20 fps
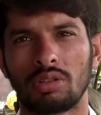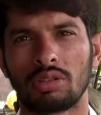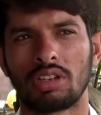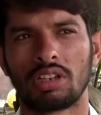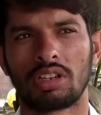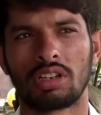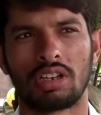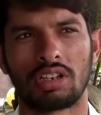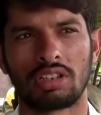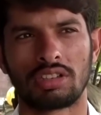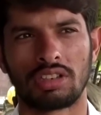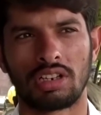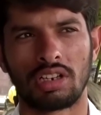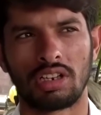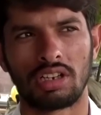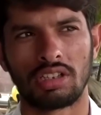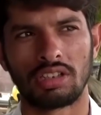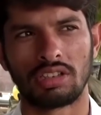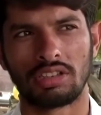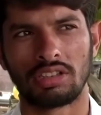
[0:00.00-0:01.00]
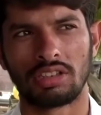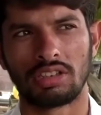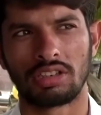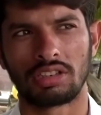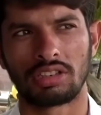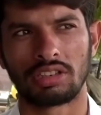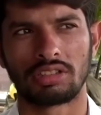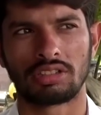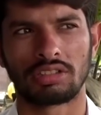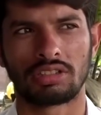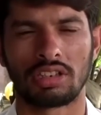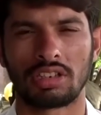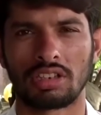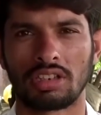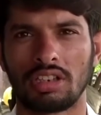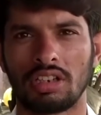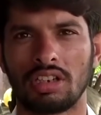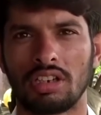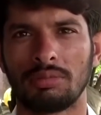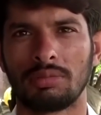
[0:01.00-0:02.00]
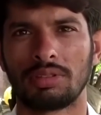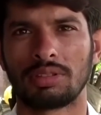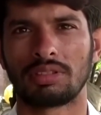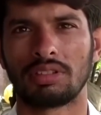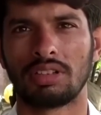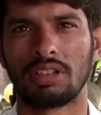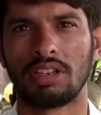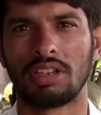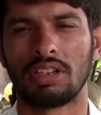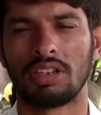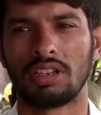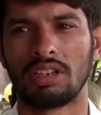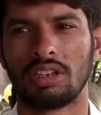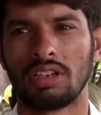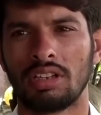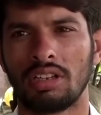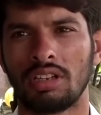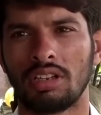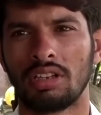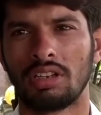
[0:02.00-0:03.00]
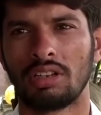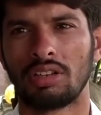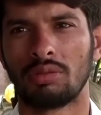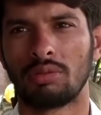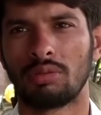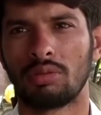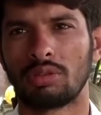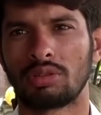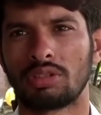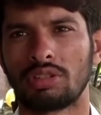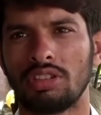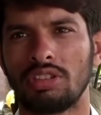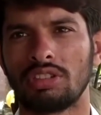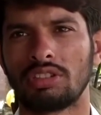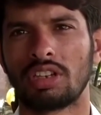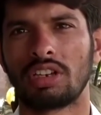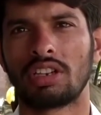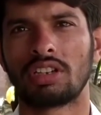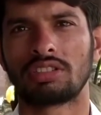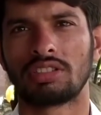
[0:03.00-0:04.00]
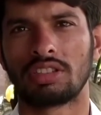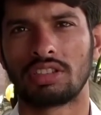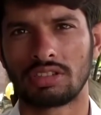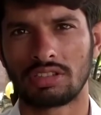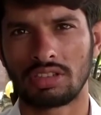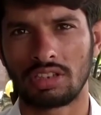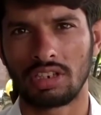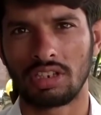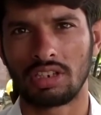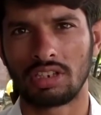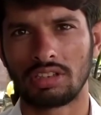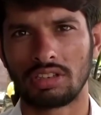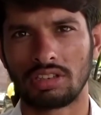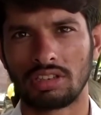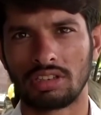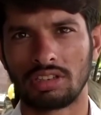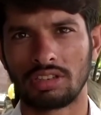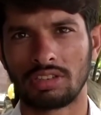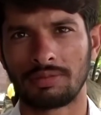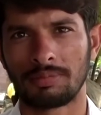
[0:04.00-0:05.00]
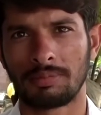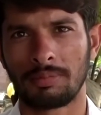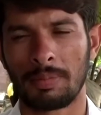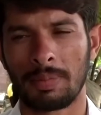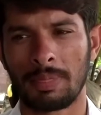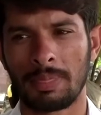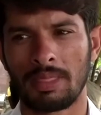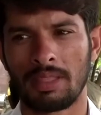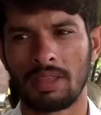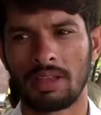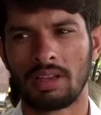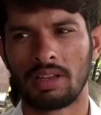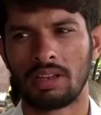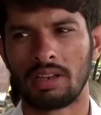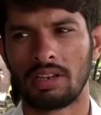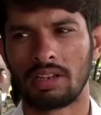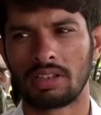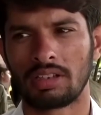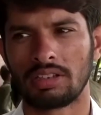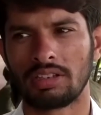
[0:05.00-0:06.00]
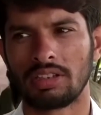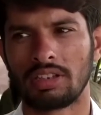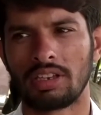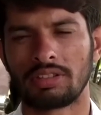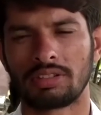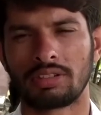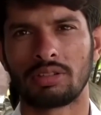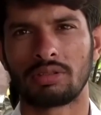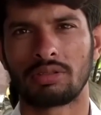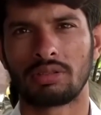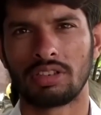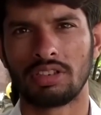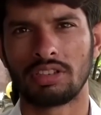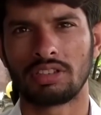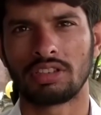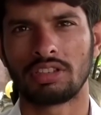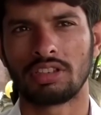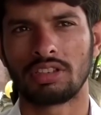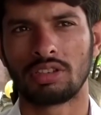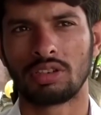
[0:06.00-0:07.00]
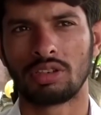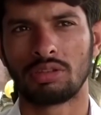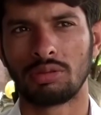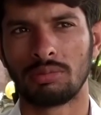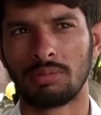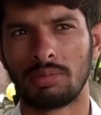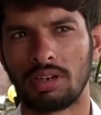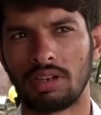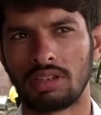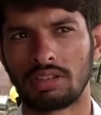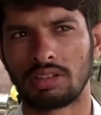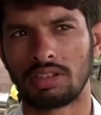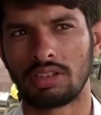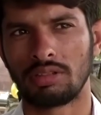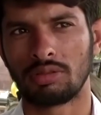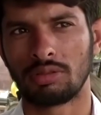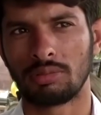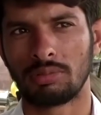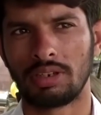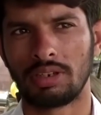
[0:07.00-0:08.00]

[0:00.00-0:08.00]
3 or 4 churches were set on fire. Whatever happened could have been settled through negotiations, by sitting down together, which did not